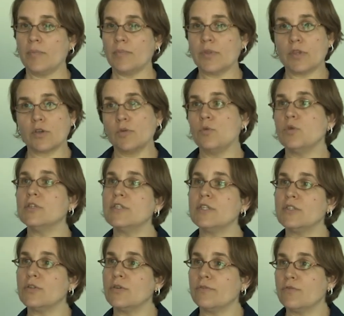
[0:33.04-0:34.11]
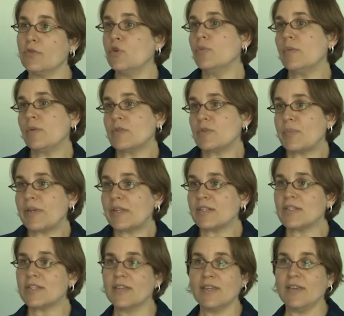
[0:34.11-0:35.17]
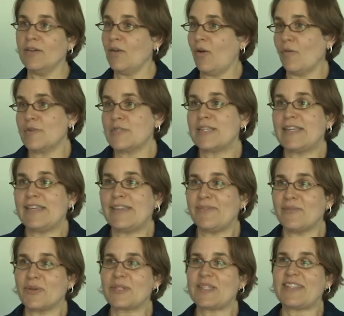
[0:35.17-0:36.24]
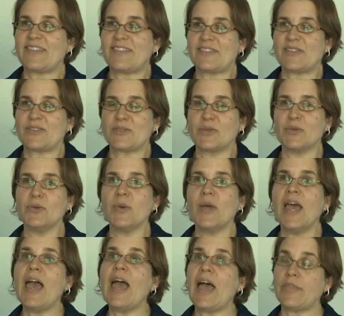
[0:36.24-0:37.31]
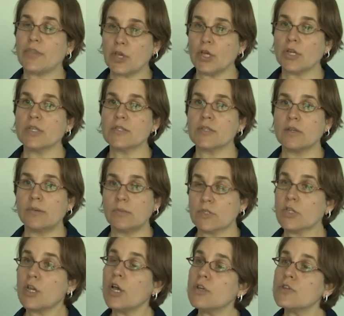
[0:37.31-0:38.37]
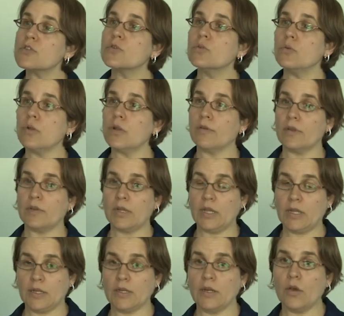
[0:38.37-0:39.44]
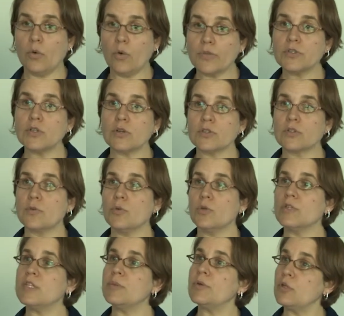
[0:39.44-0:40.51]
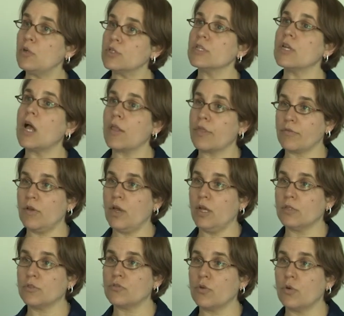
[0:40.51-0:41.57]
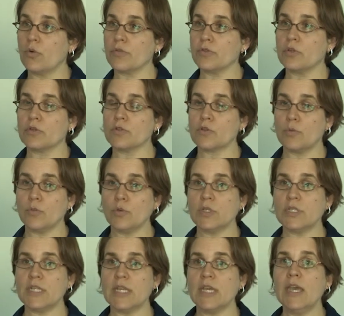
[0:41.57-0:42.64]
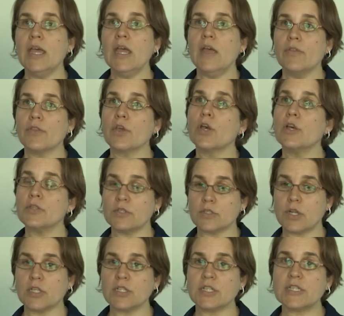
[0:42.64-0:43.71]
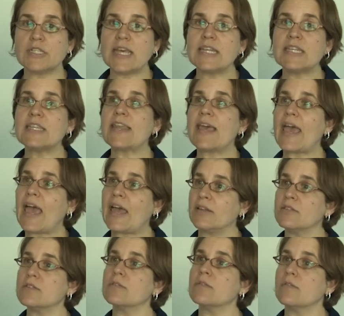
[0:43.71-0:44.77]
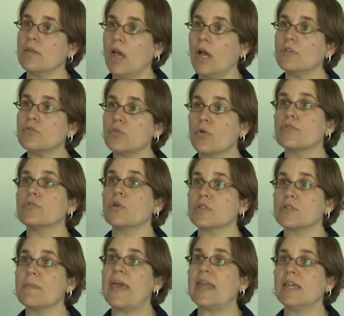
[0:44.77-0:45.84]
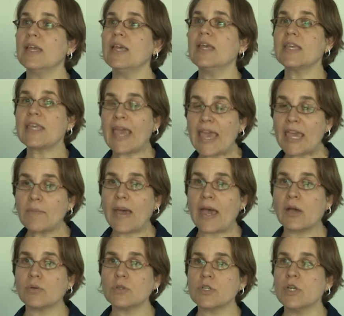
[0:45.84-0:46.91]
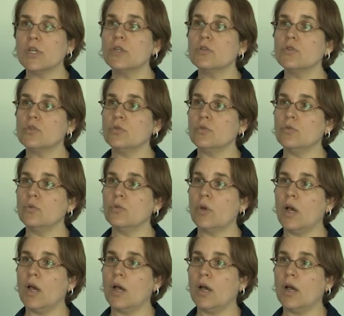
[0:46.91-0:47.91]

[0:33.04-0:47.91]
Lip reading: but the community for whom it was built obviously wanted it too. And the girls, it was a girls' school in an Orthodox community, but not an ultra-Orthodox community. The girls started attending there, and ultra-Orthodox men came out to